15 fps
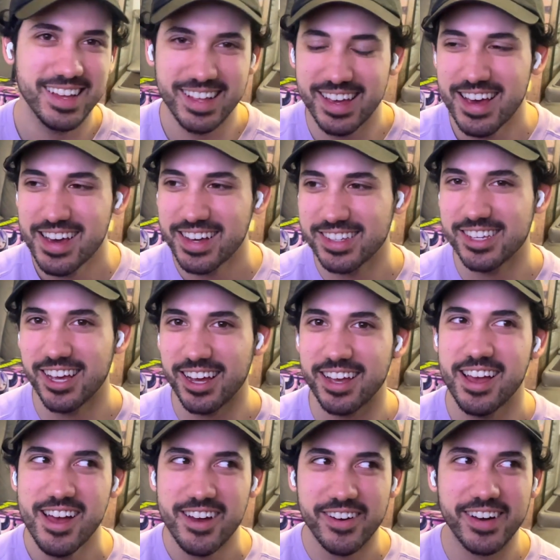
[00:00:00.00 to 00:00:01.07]

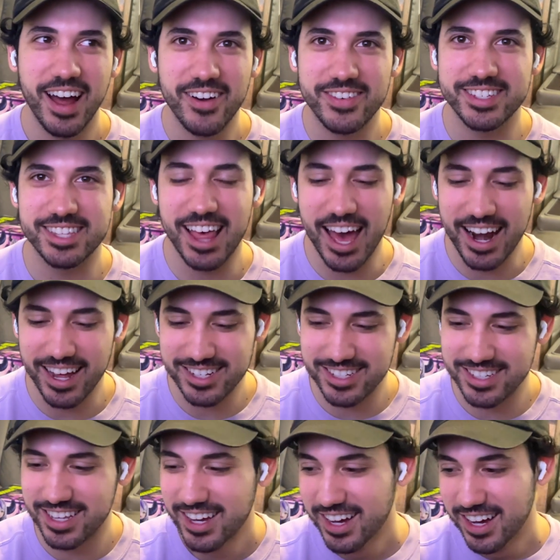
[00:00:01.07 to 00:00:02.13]
when I was that, I
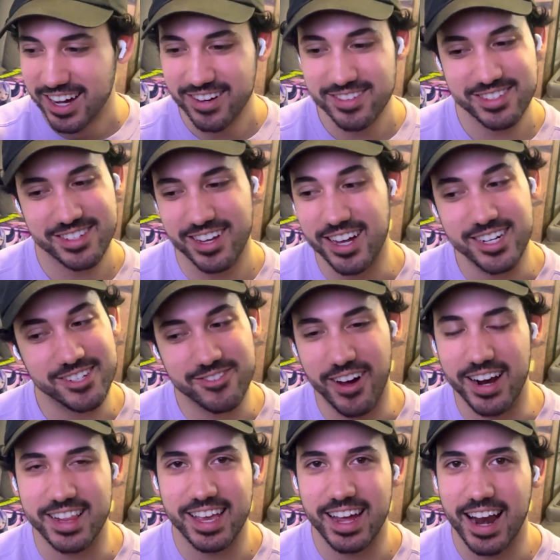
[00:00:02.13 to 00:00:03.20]
just
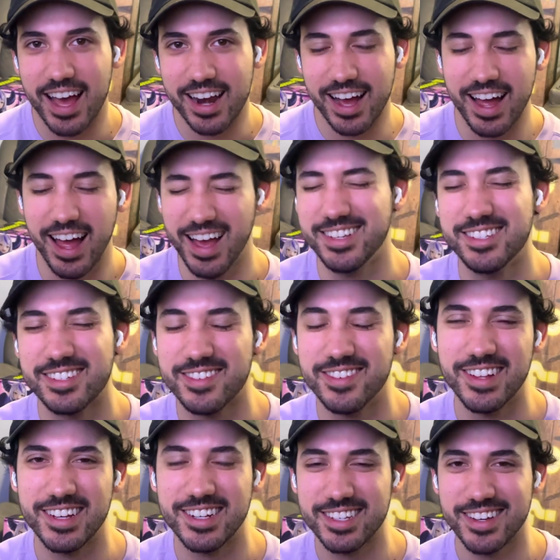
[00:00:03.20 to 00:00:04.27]
wanted to get out of high
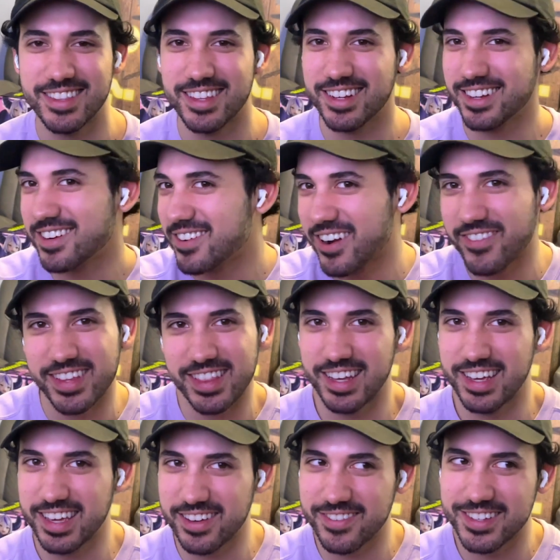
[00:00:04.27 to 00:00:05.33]
school or something, you know what I mean?
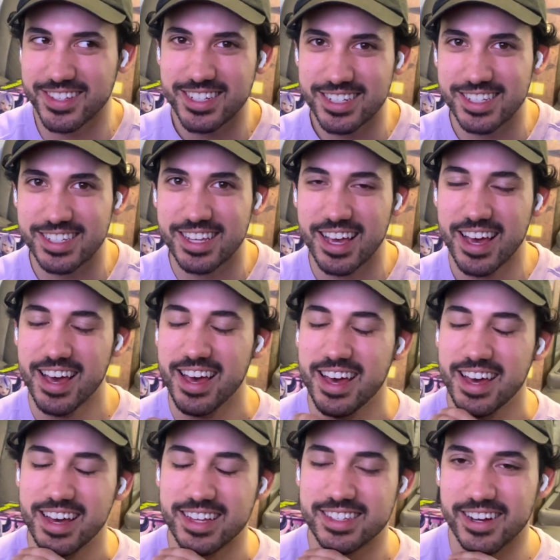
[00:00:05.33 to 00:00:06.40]
Like, it was just,
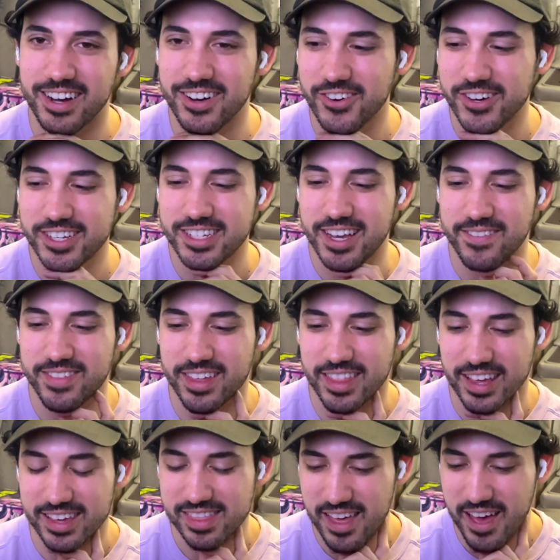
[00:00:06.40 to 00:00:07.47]
it's always something
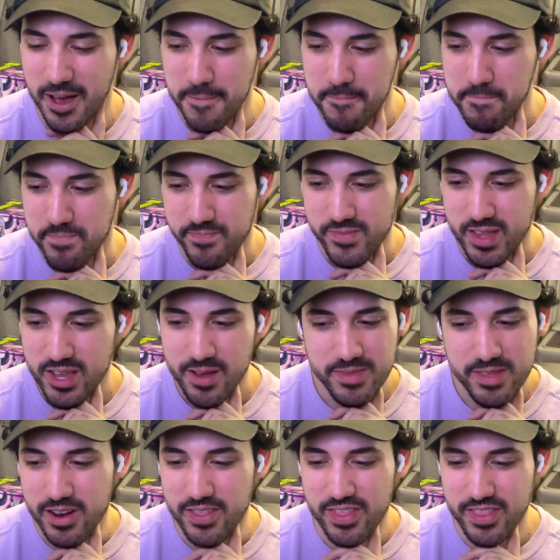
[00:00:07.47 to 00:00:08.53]
like that.
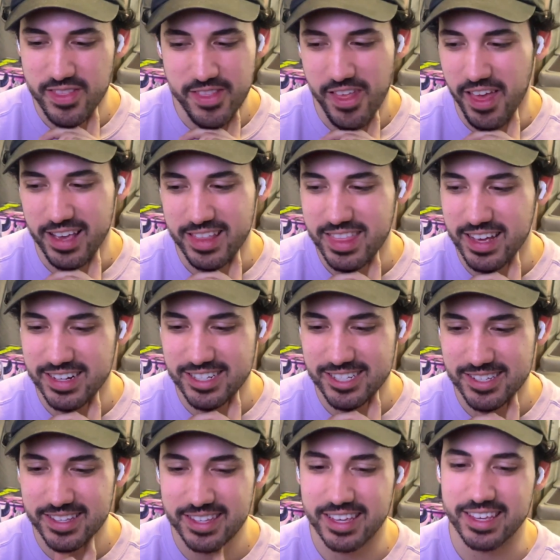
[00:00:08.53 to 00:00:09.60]
Something like that, just
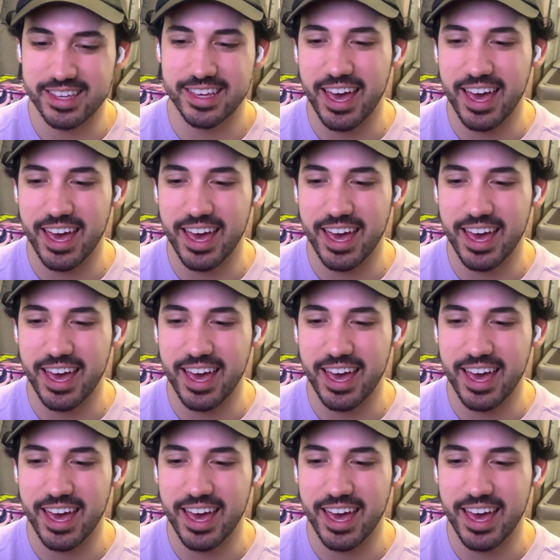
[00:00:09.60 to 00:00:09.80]
you